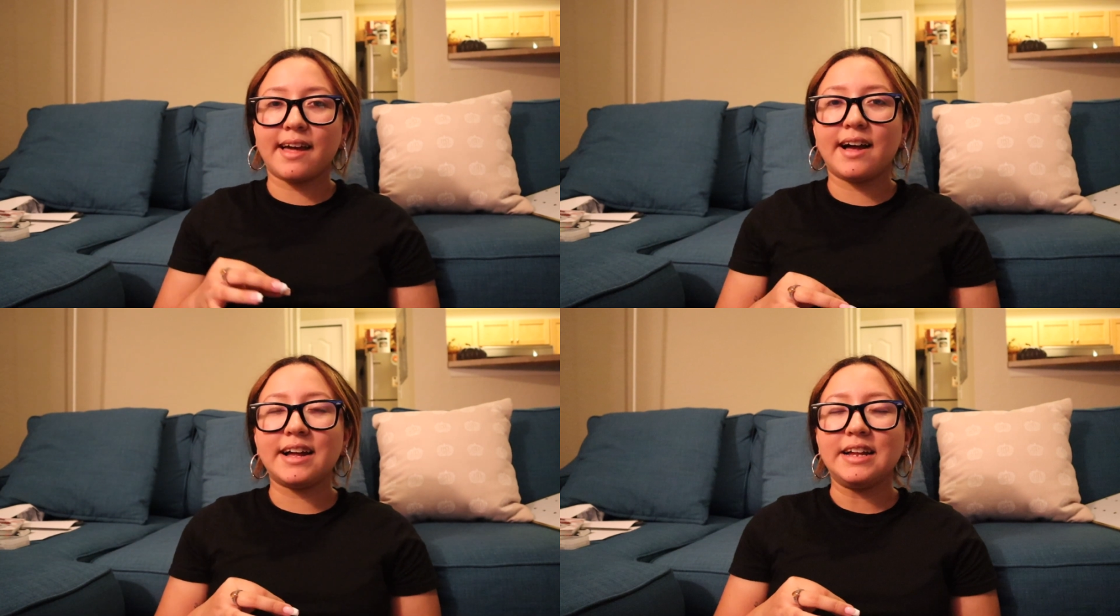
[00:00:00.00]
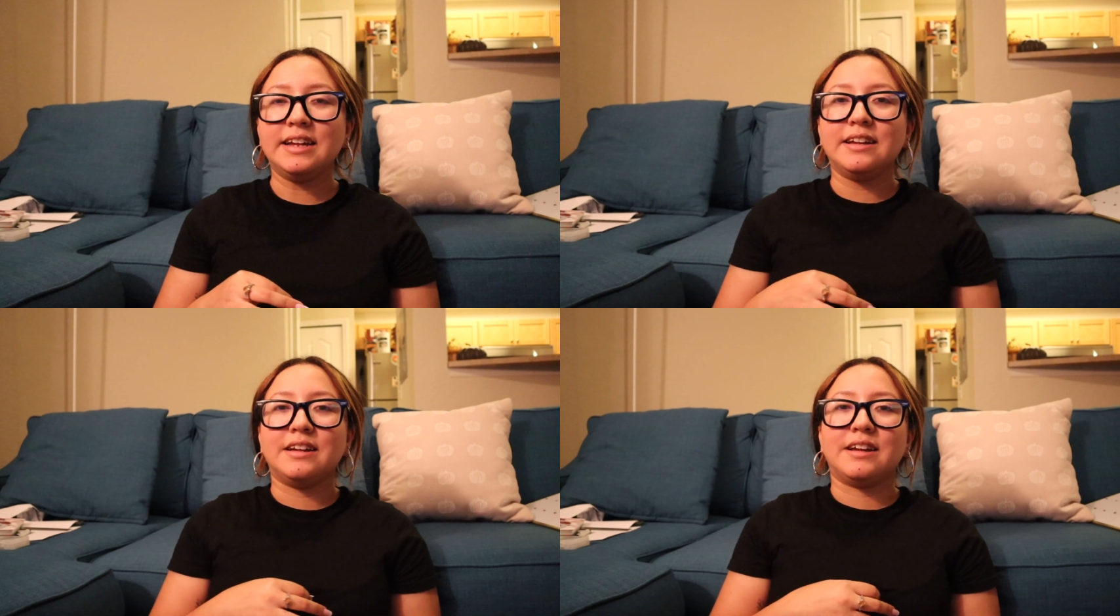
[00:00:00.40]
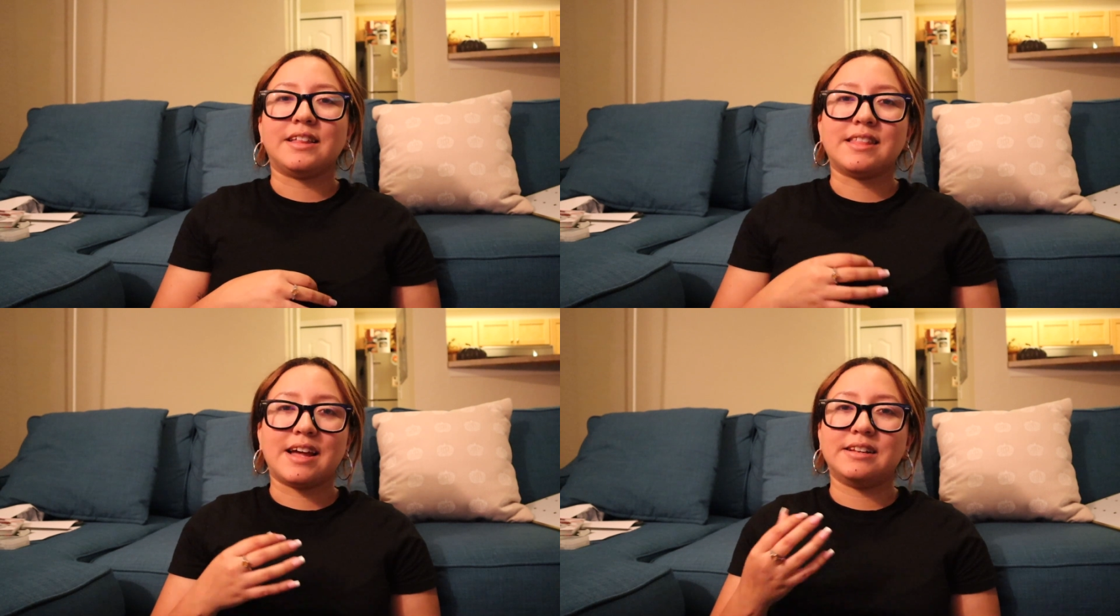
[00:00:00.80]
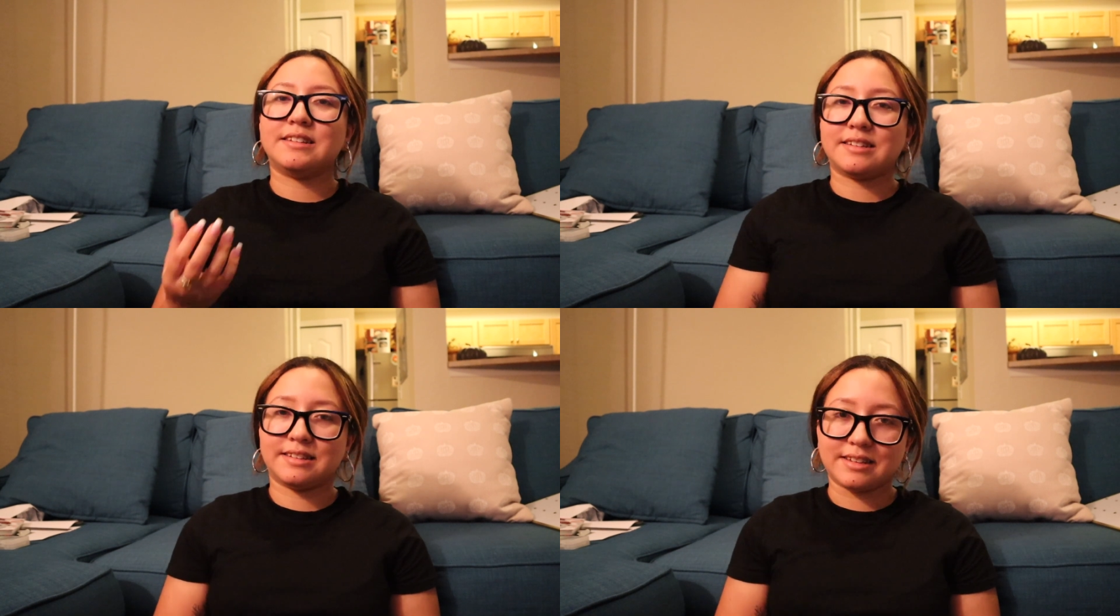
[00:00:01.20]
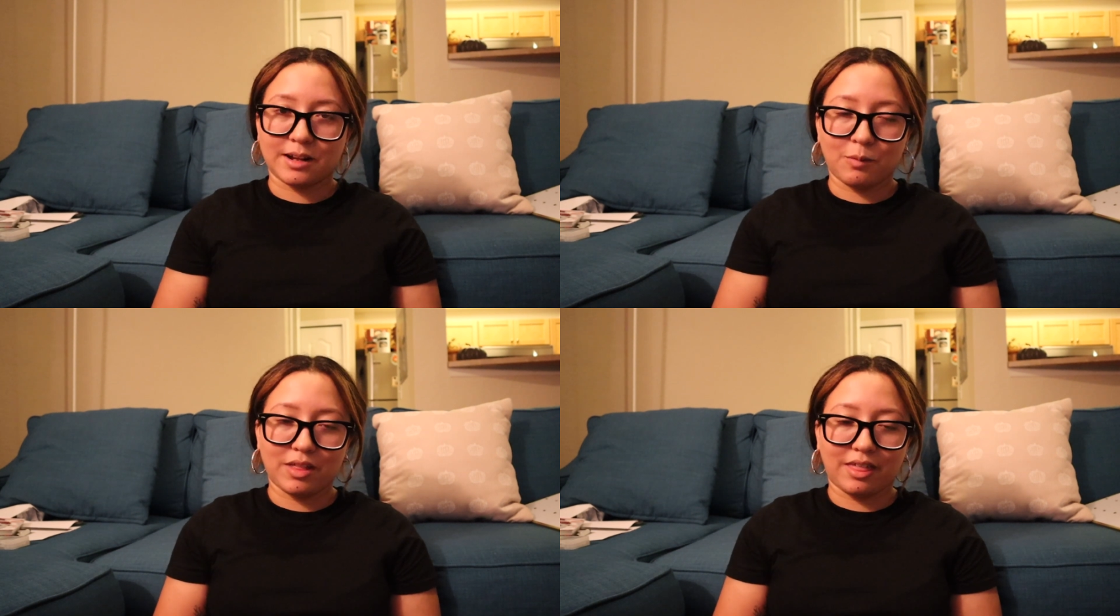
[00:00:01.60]
that and then stick
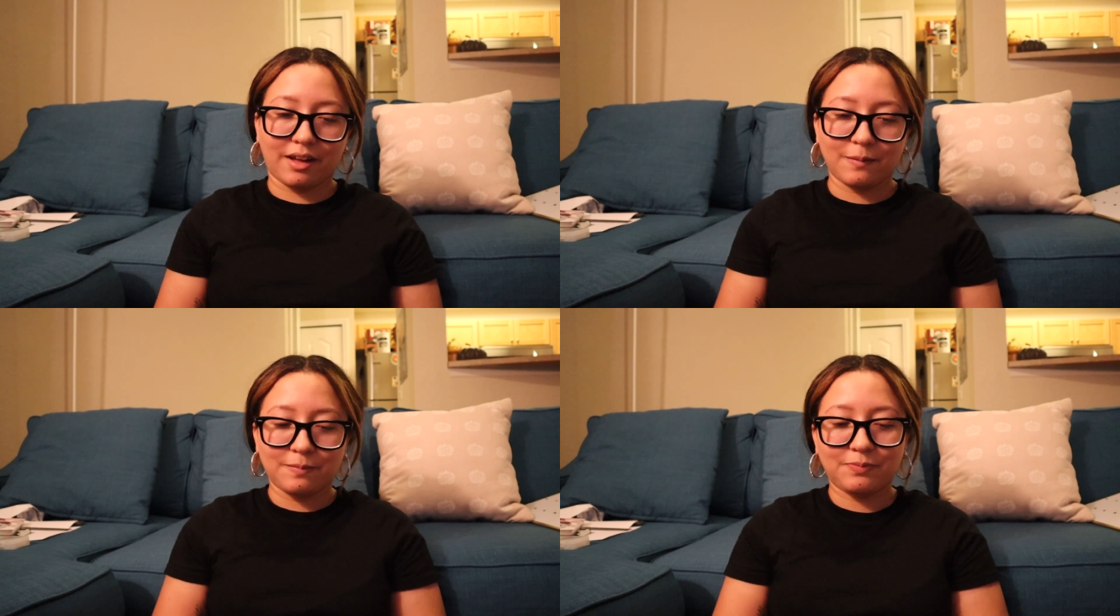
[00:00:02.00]
with it.